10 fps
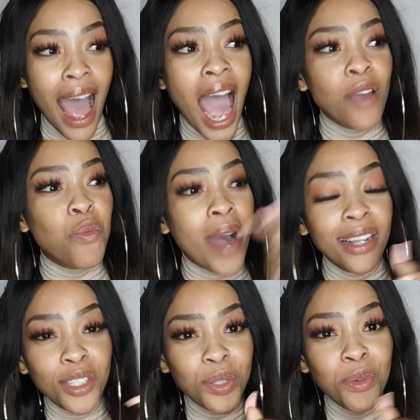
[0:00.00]
I
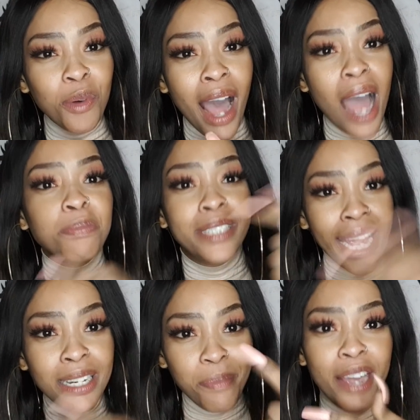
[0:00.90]
want to
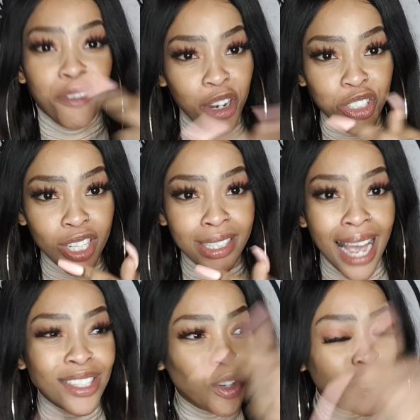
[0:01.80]
update my versions
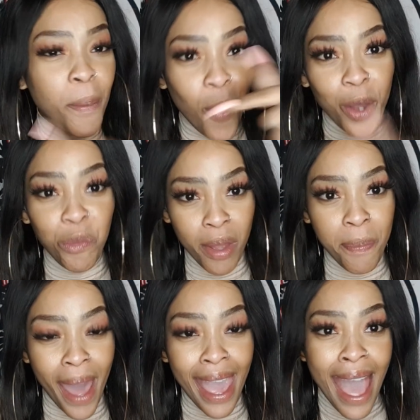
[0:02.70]
to the point
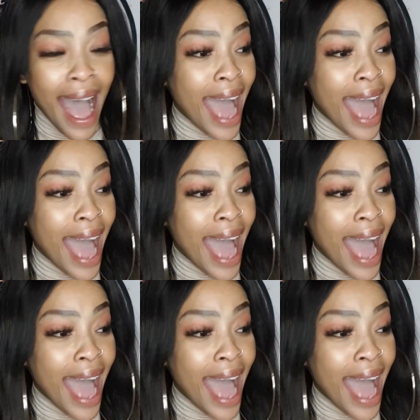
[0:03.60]
whereby